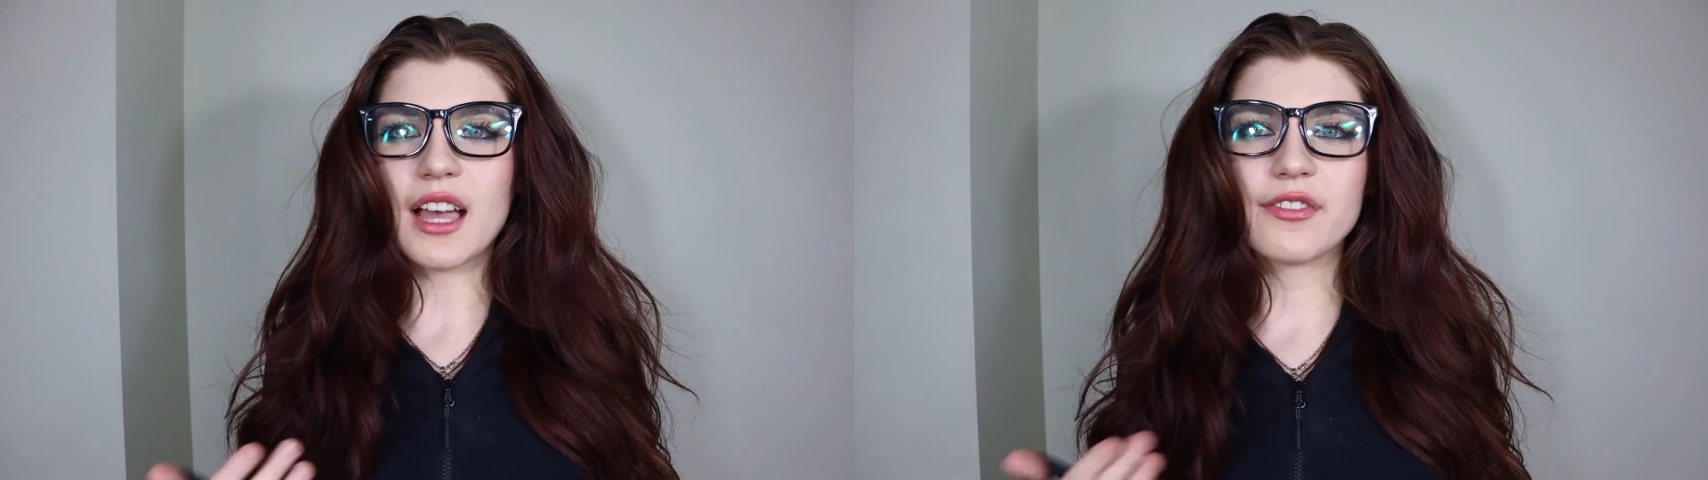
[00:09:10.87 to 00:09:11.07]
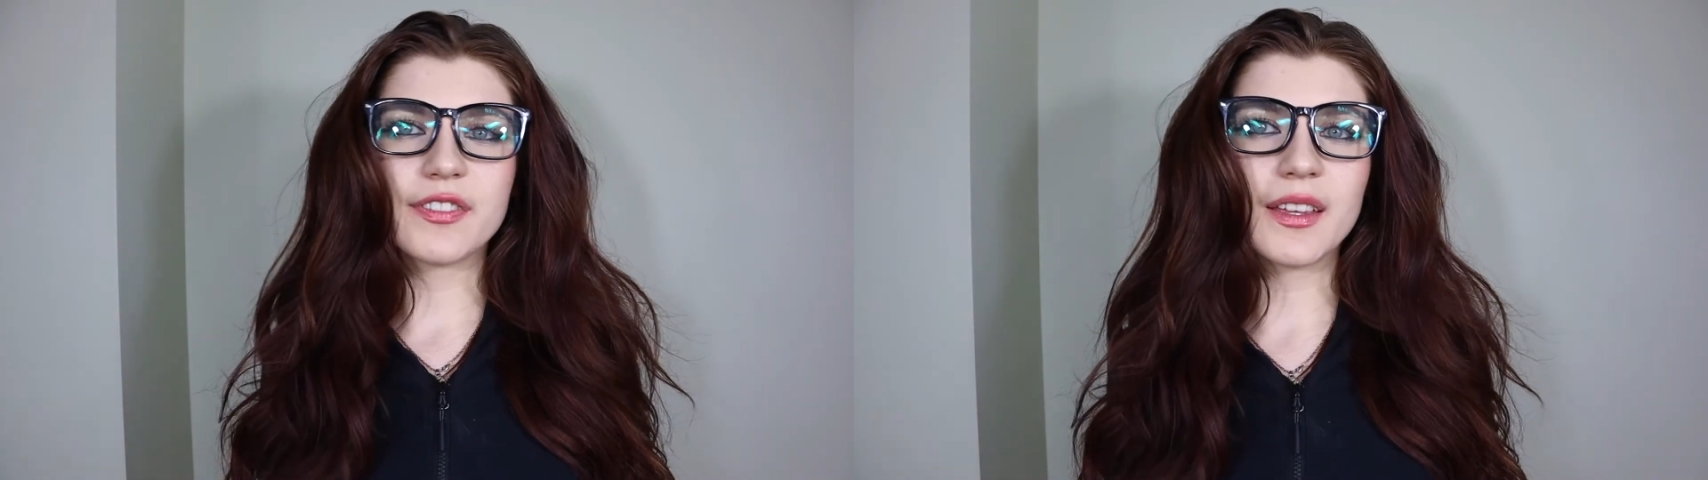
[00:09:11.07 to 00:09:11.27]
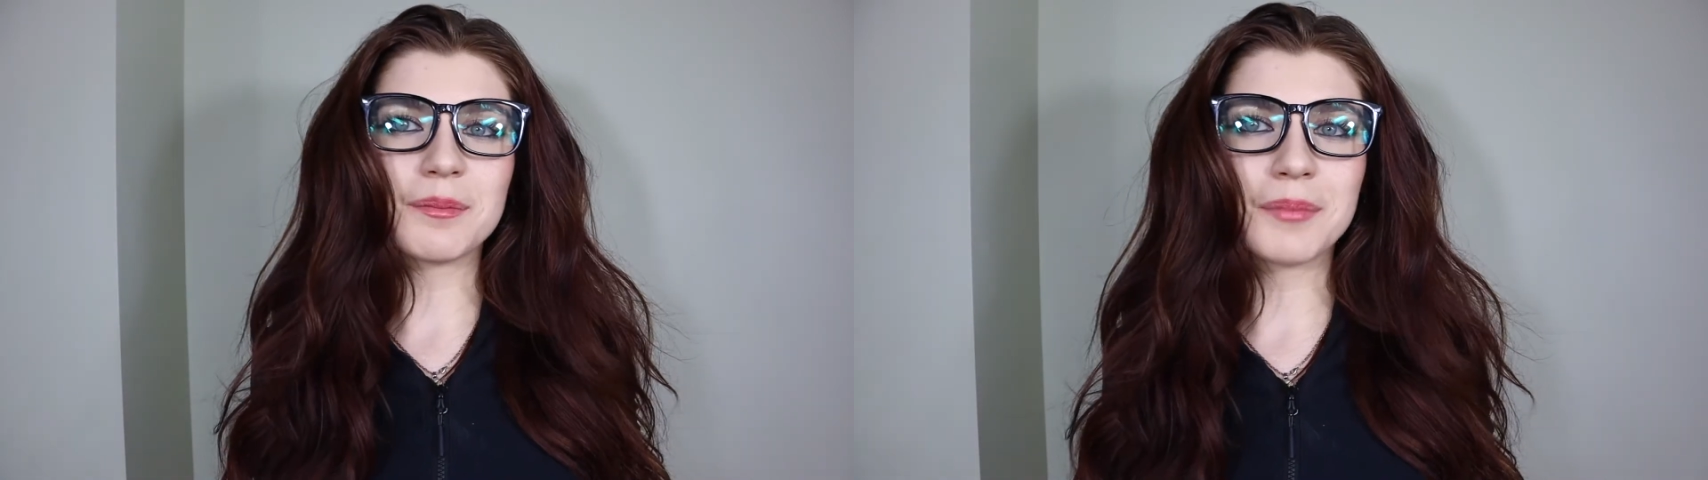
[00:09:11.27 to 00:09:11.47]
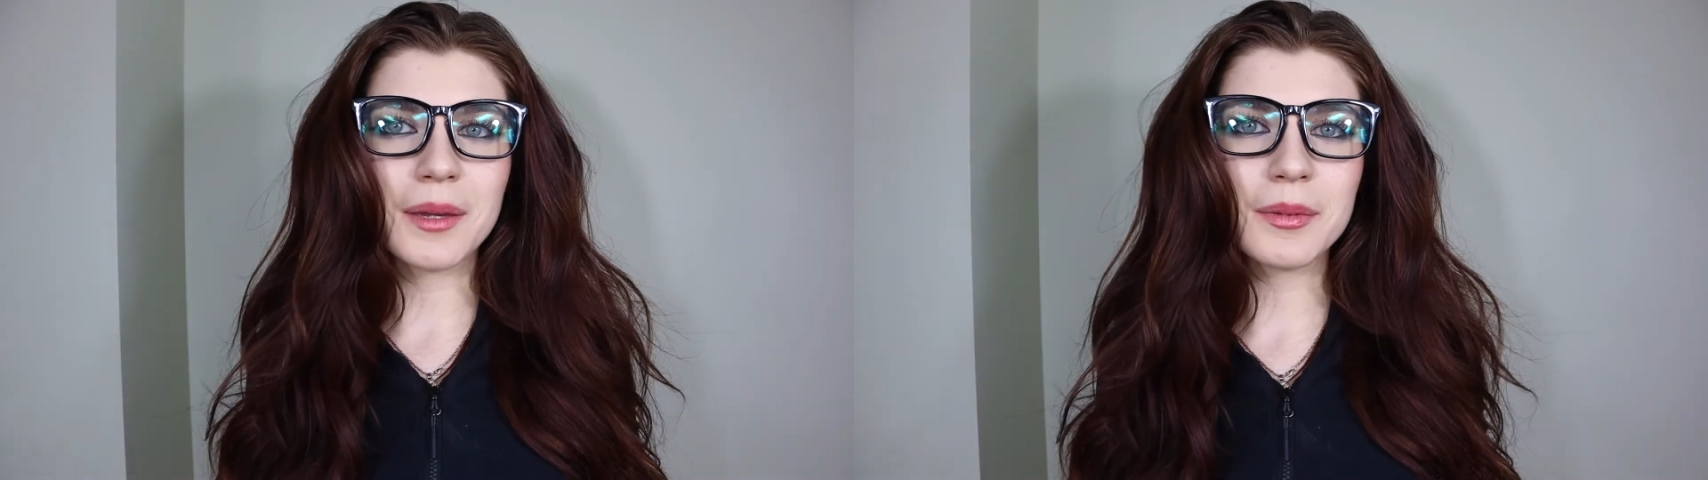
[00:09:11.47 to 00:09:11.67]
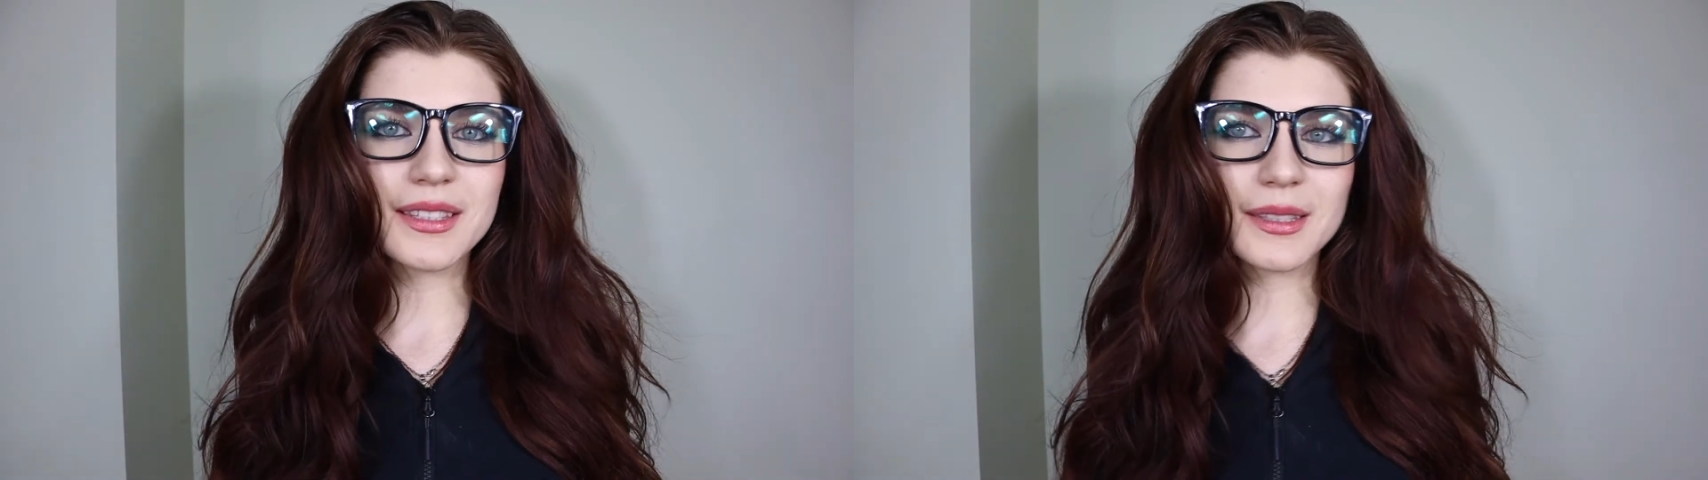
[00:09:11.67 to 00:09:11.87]
I feel
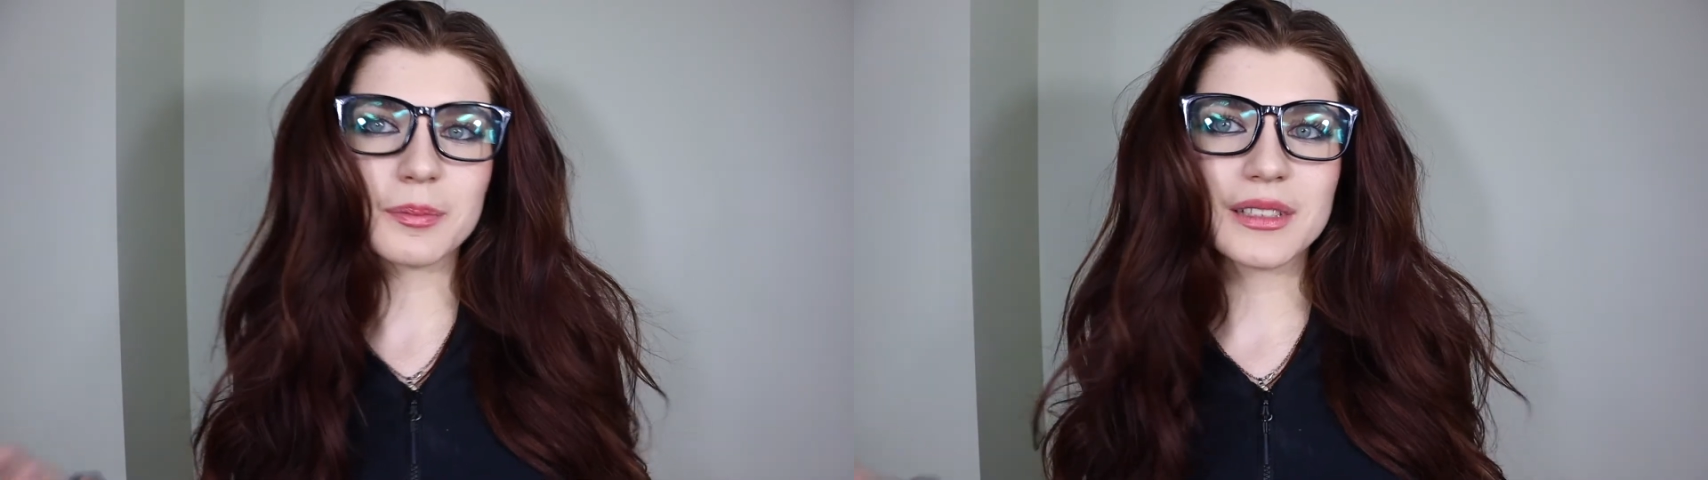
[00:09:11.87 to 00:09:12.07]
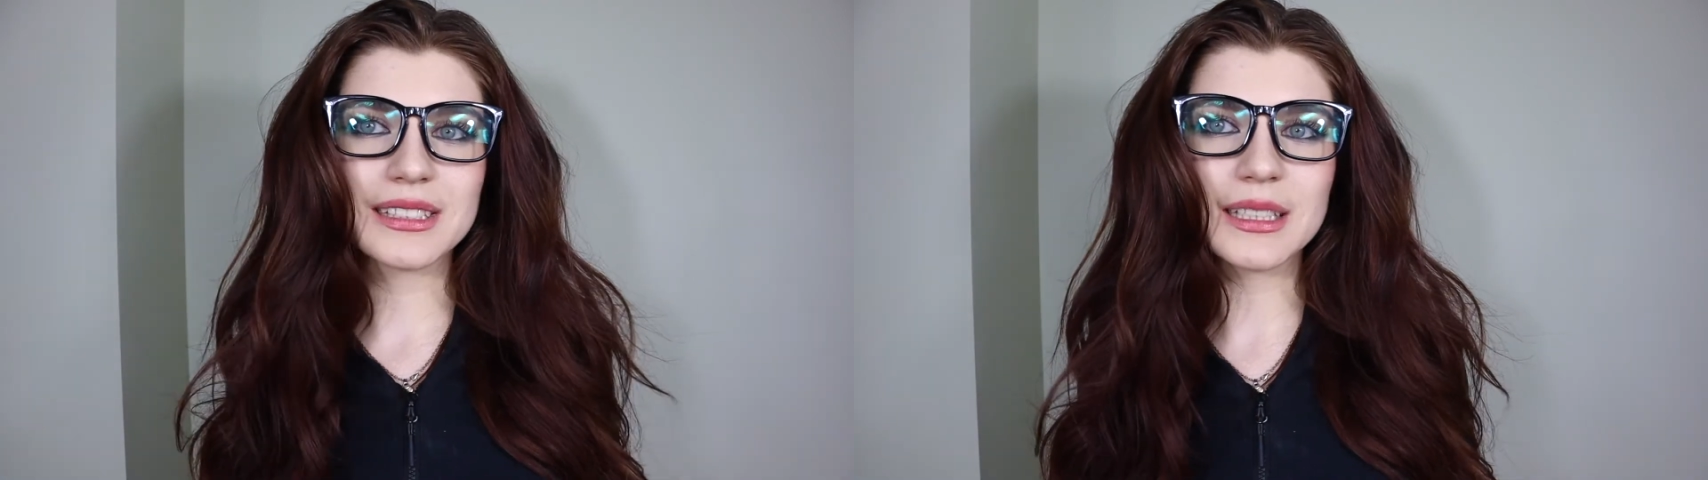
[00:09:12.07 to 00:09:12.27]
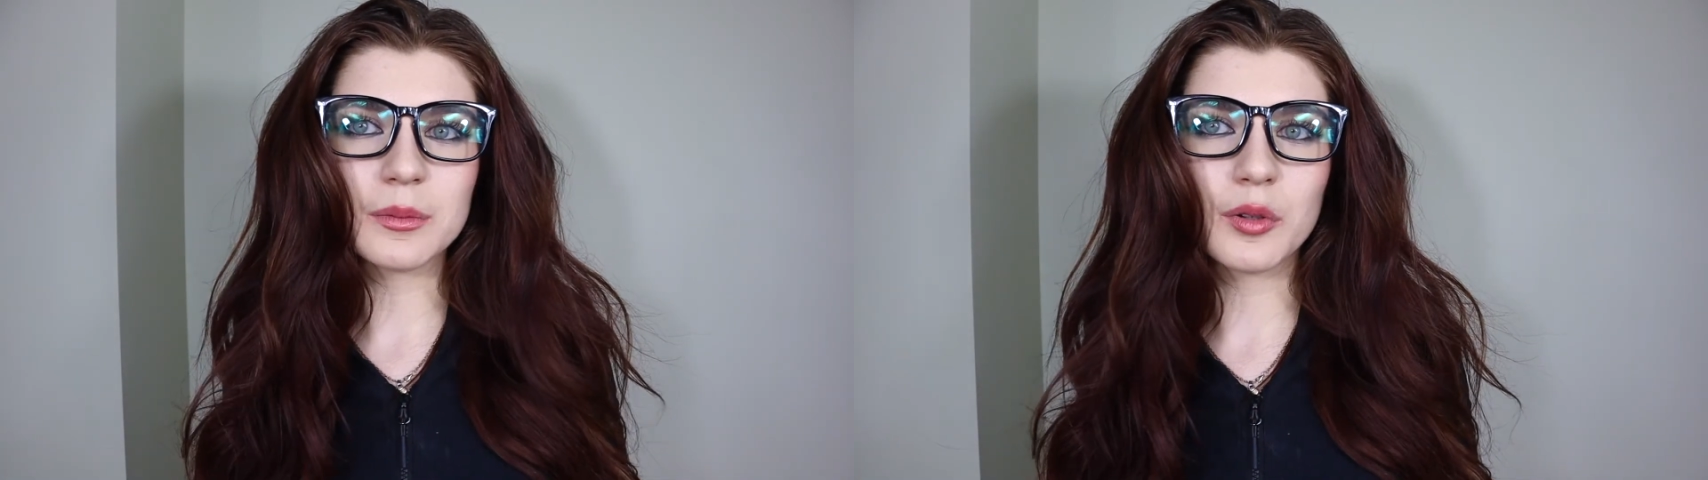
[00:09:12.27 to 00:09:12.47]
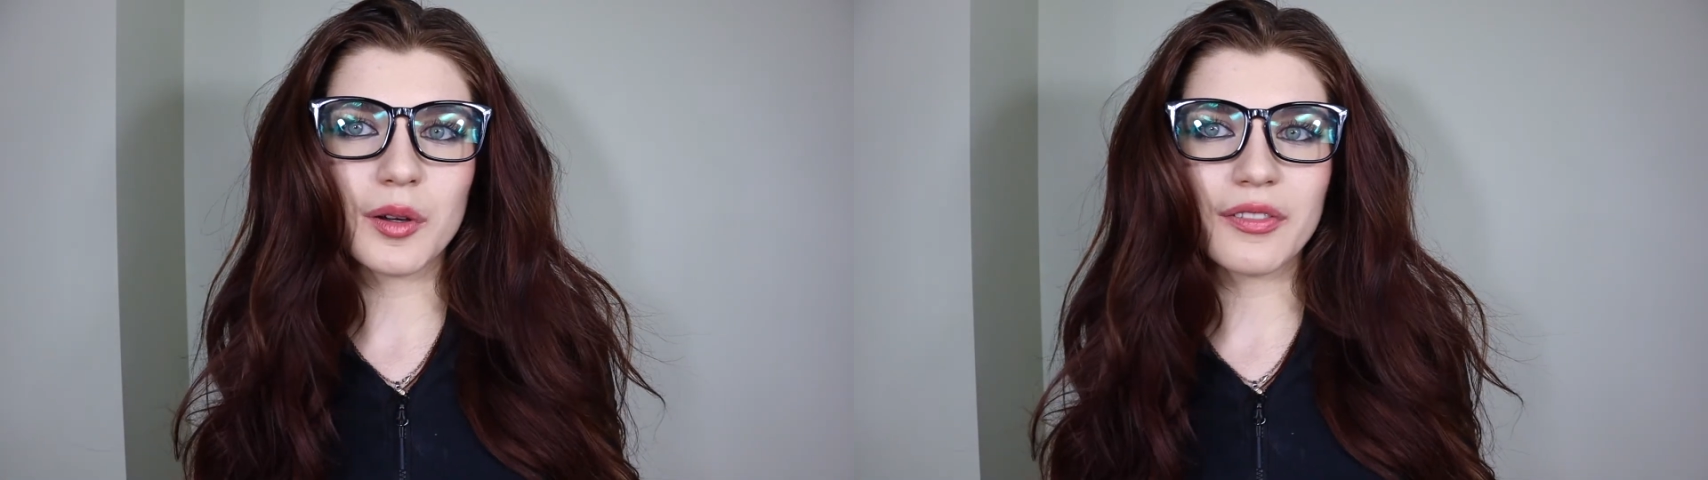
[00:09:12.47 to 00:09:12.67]
maybe it's the placebo